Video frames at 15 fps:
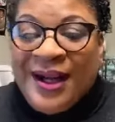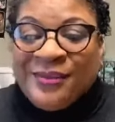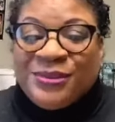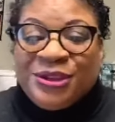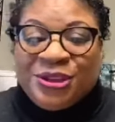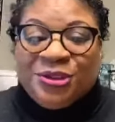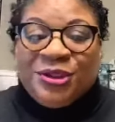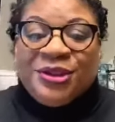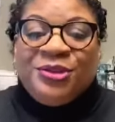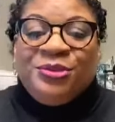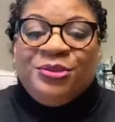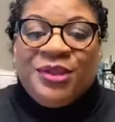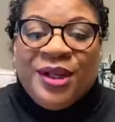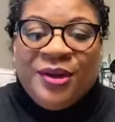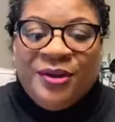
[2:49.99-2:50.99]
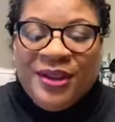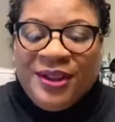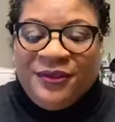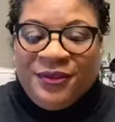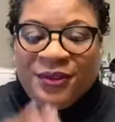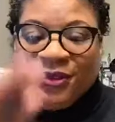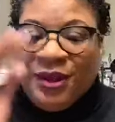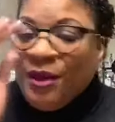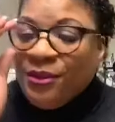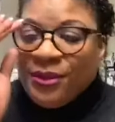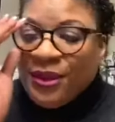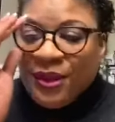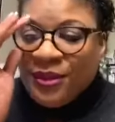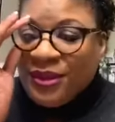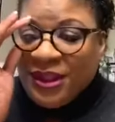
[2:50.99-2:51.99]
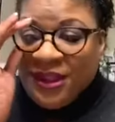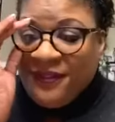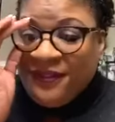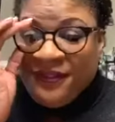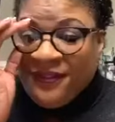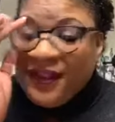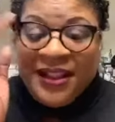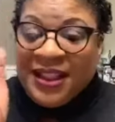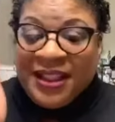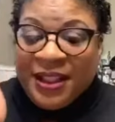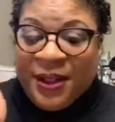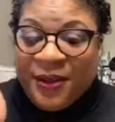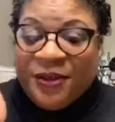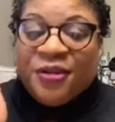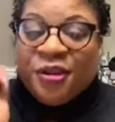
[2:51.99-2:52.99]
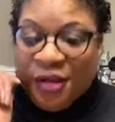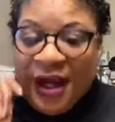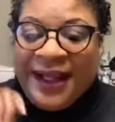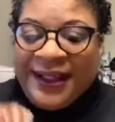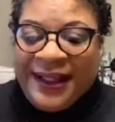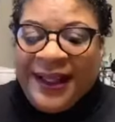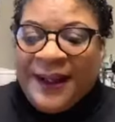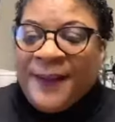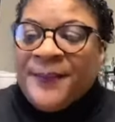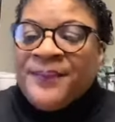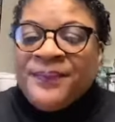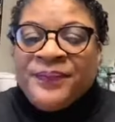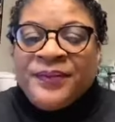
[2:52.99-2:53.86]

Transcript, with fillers: I'm sure you know, and if you don't know, you're finna know right now.